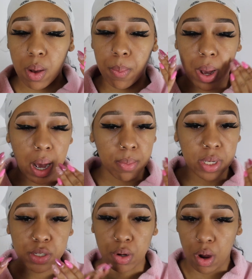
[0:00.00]
bomb
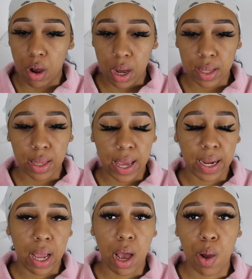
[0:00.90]
these are on. Like,
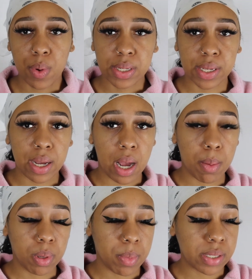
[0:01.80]
I always get
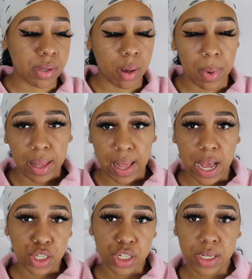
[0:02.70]
compliments on my
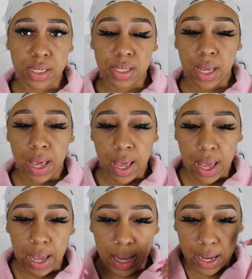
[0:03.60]
lashes.
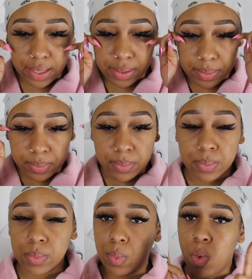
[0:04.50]
And
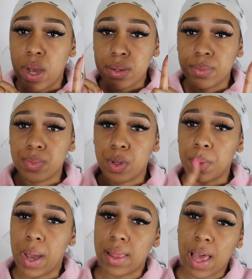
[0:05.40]
one, they're
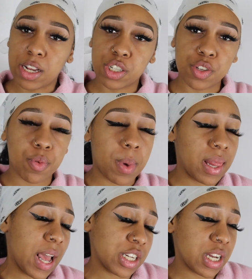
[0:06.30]
my lashes from my
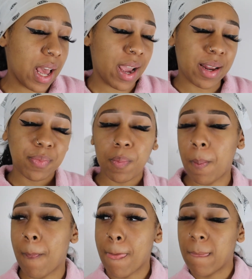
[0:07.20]
lash line.
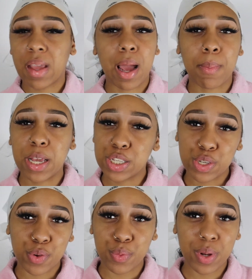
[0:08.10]
Coming
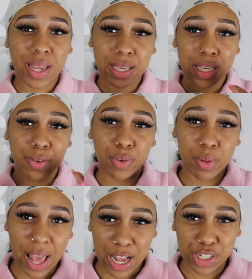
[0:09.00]
soon. Give You
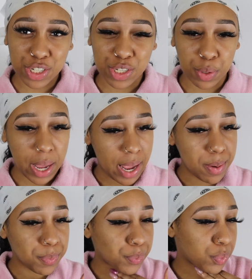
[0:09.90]
Lashes,
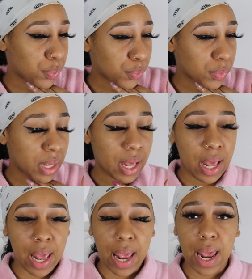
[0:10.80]
okay?
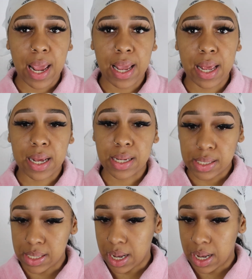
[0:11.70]
And,